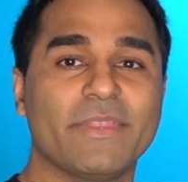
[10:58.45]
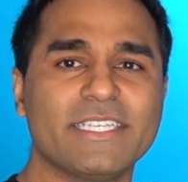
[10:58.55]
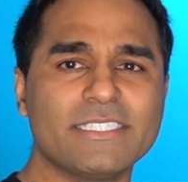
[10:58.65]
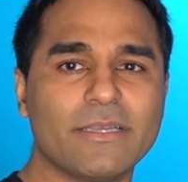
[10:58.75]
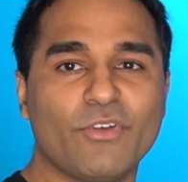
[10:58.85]

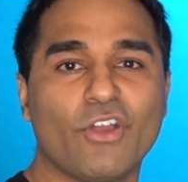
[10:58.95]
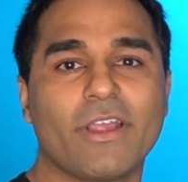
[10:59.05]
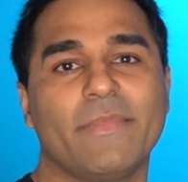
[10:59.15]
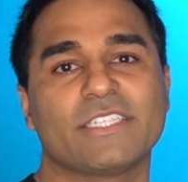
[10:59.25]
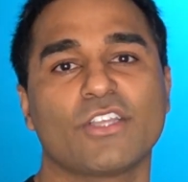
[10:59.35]
This is a
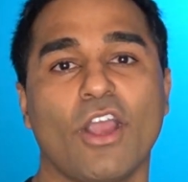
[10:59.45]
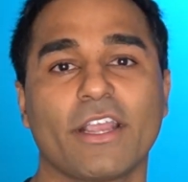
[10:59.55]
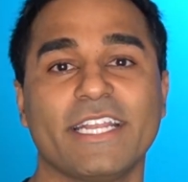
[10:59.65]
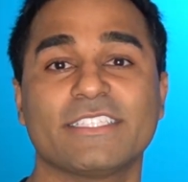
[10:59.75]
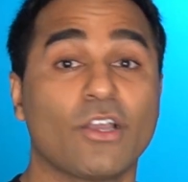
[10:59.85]
program that's
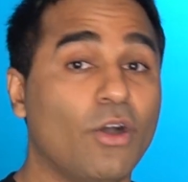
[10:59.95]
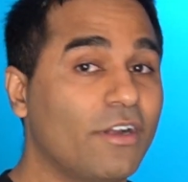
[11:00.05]
targeted to going